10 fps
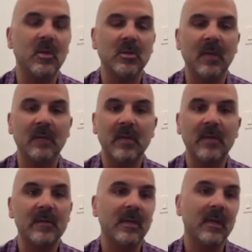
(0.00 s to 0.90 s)
off
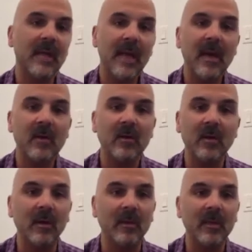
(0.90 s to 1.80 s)
cleavage, like a gown
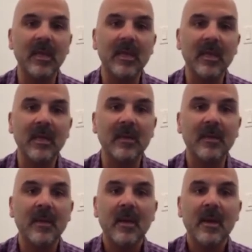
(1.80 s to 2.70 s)
or a bikini,
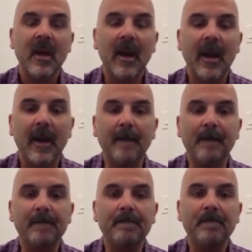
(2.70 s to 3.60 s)

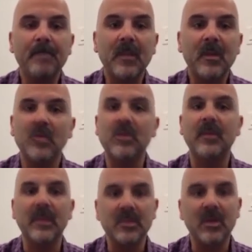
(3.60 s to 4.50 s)
um, you don't see a
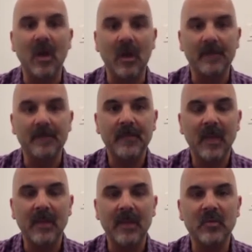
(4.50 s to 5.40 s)
big scar.
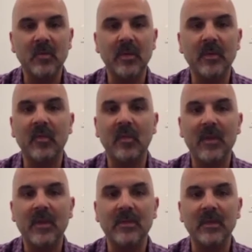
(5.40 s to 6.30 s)
Um, that's really the
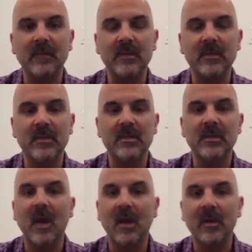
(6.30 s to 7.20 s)
premise of the, the
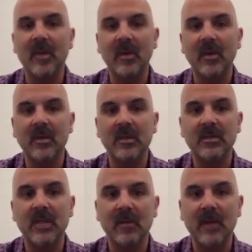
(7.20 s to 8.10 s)
scar component of the
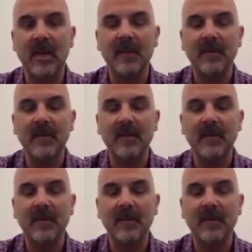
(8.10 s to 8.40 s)
J wrap.